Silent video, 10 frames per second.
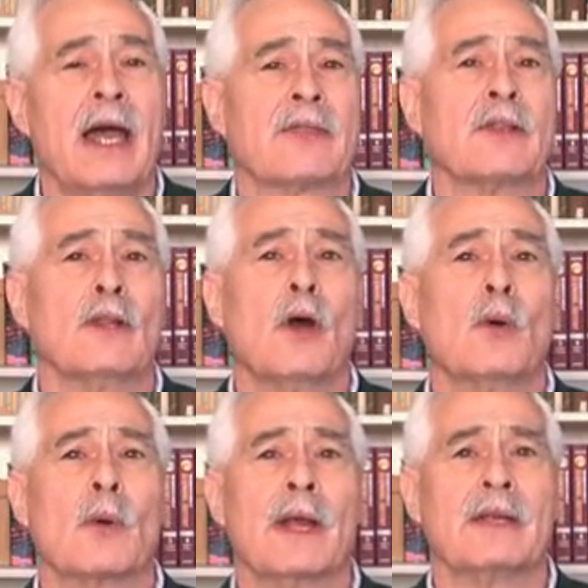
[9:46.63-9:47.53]
at the
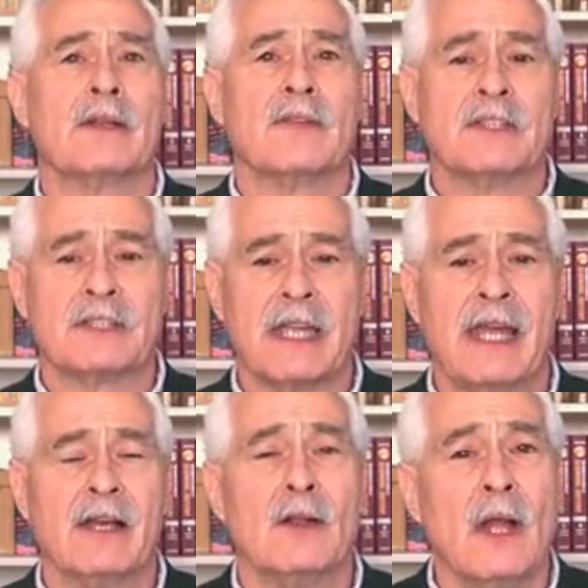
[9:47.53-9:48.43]
lower end of the
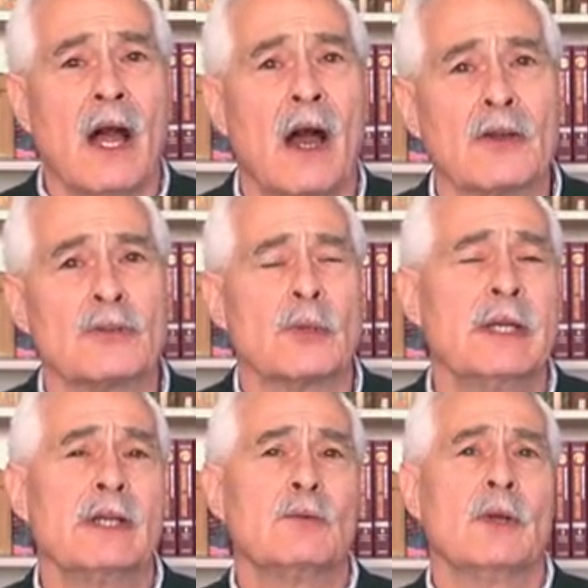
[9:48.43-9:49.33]
scale are
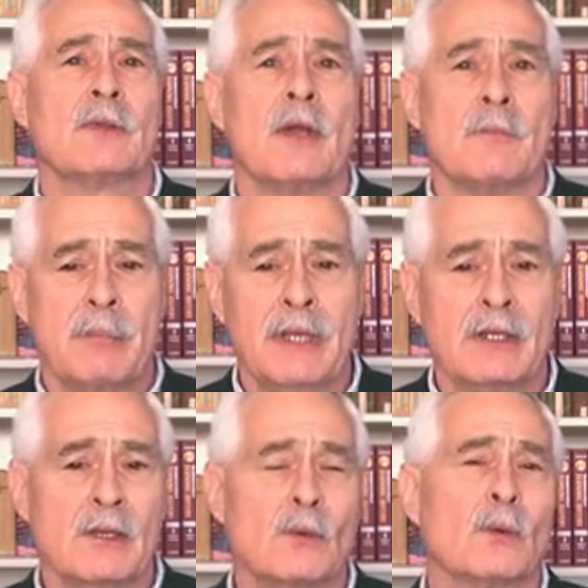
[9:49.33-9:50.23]
treated with
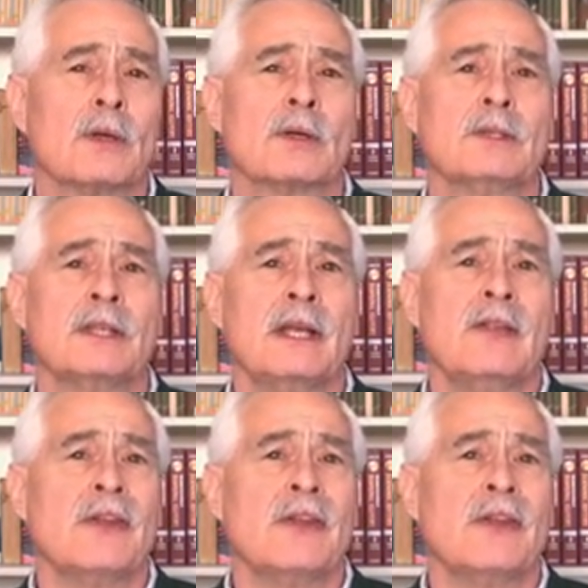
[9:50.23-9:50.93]
penal orders,